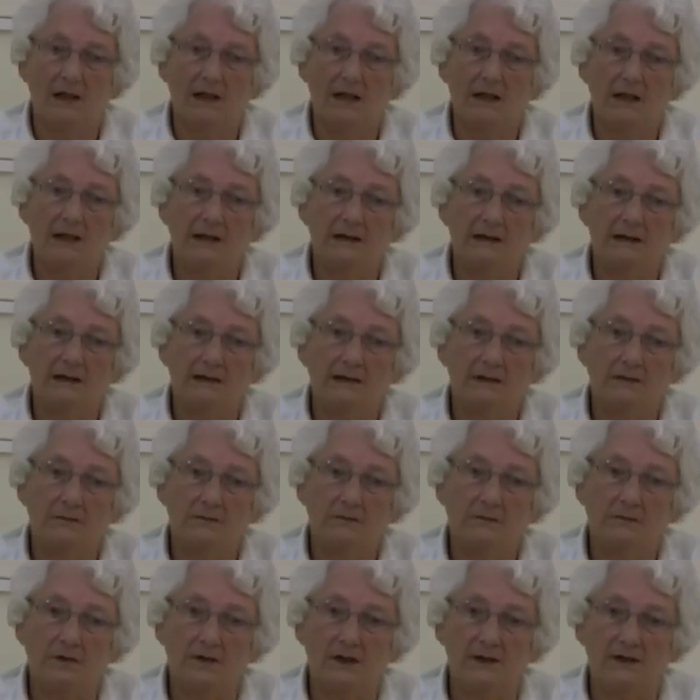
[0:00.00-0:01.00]

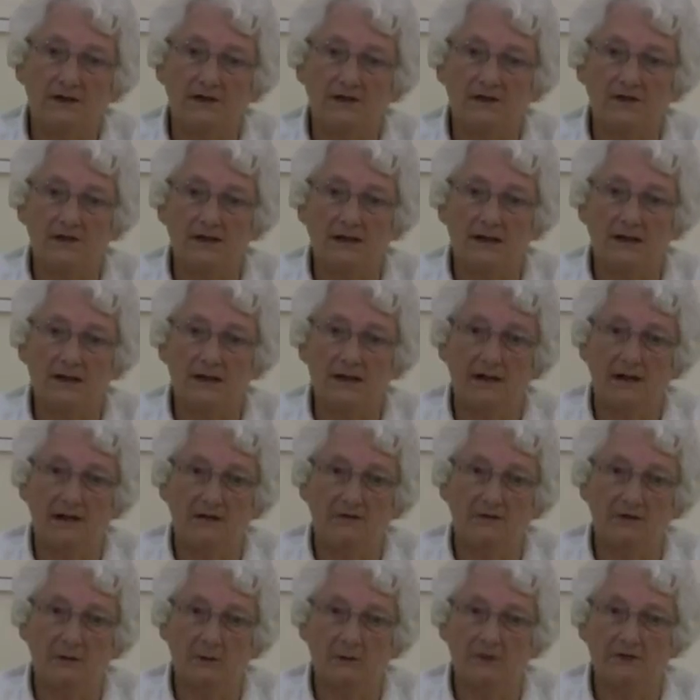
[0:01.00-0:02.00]
And I just sat there
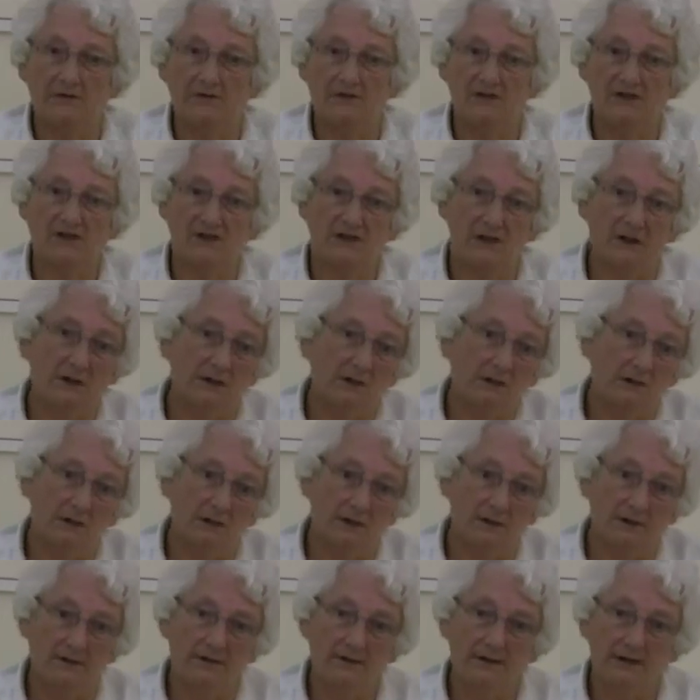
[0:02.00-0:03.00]
having a bit of a
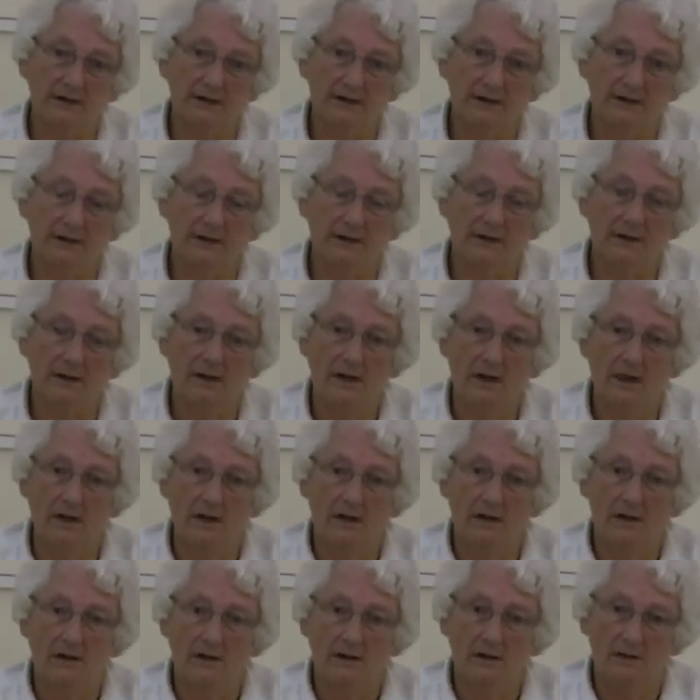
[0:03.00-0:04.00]
sulk and
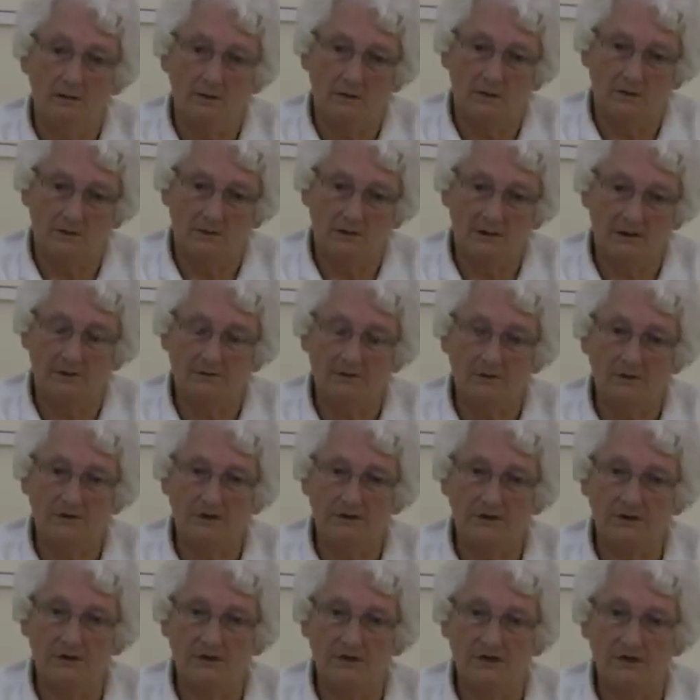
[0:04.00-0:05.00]
thinking, well, I've
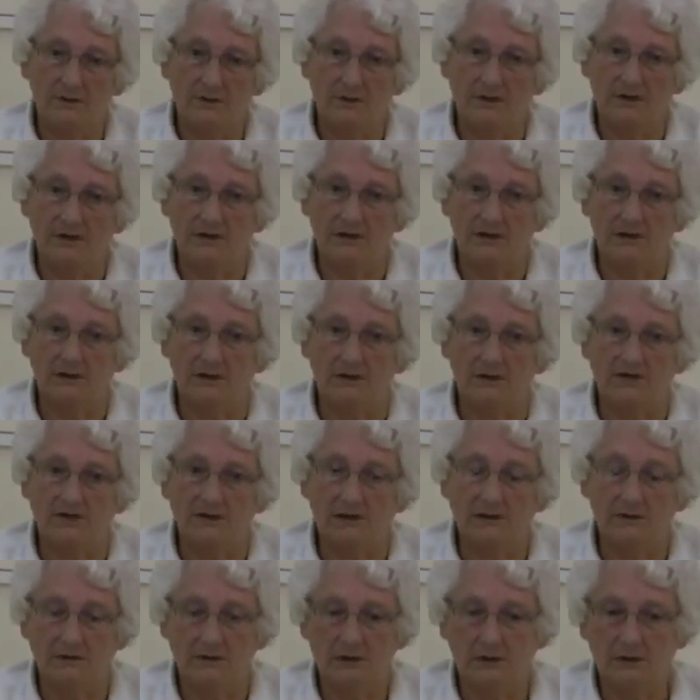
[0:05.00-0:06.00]
got to do something else.
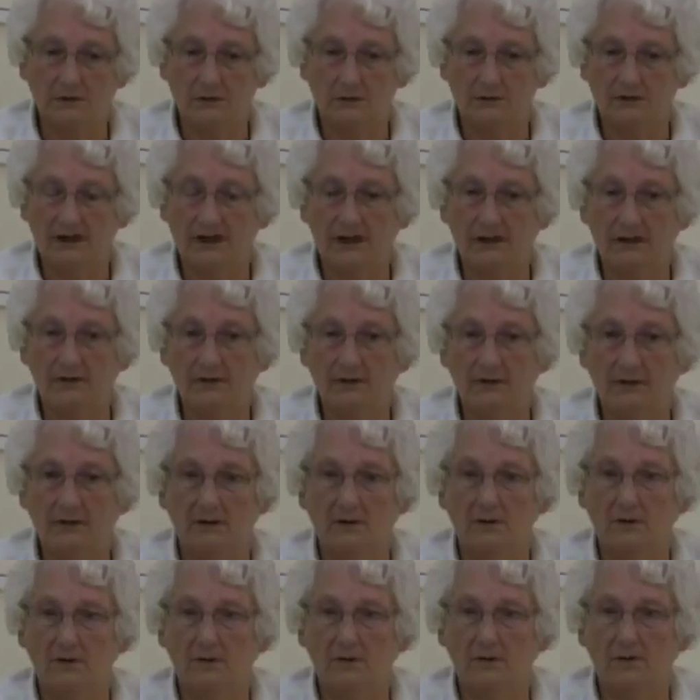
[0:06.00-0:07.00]
It's no good
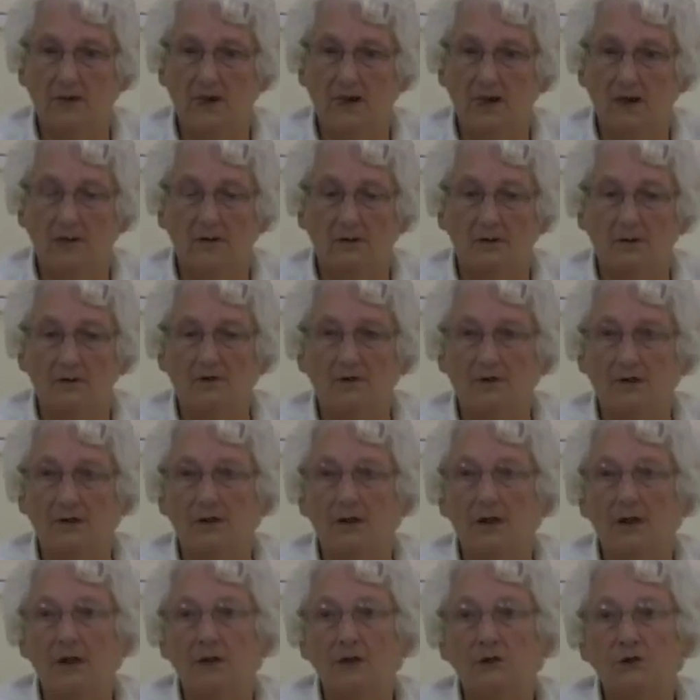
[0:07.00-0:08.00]
carrying on with
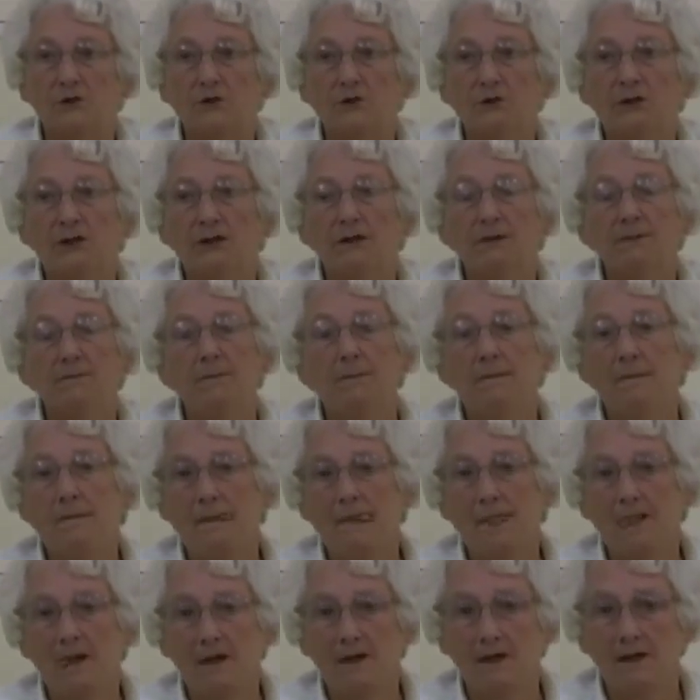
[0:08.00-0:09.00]
the archery.
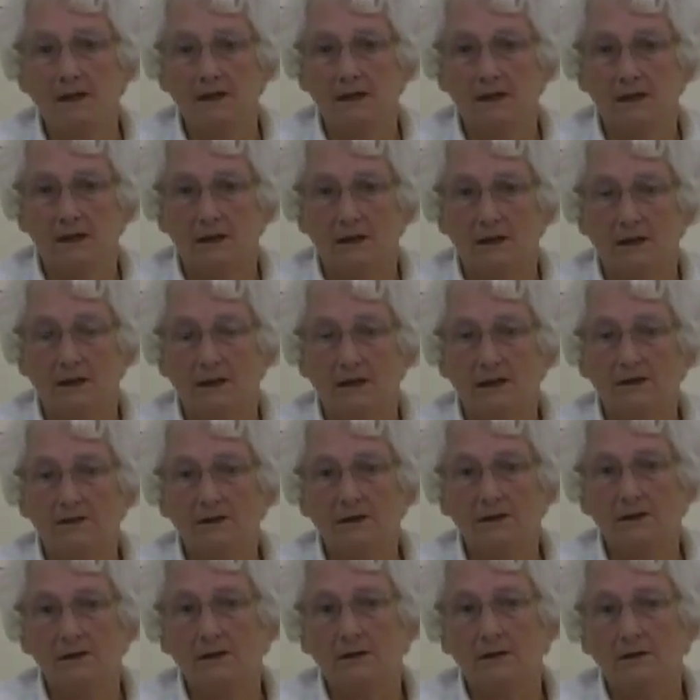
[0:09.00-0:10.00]
I
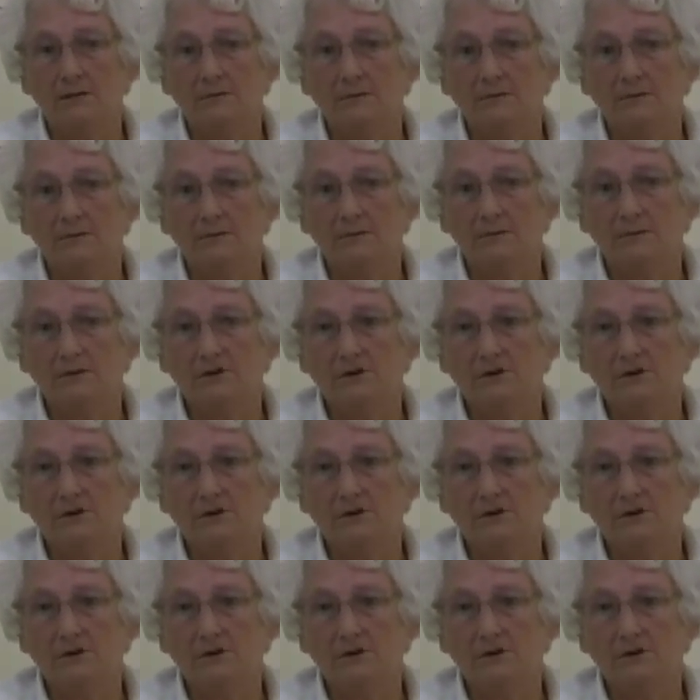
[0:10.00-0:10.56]
think I'll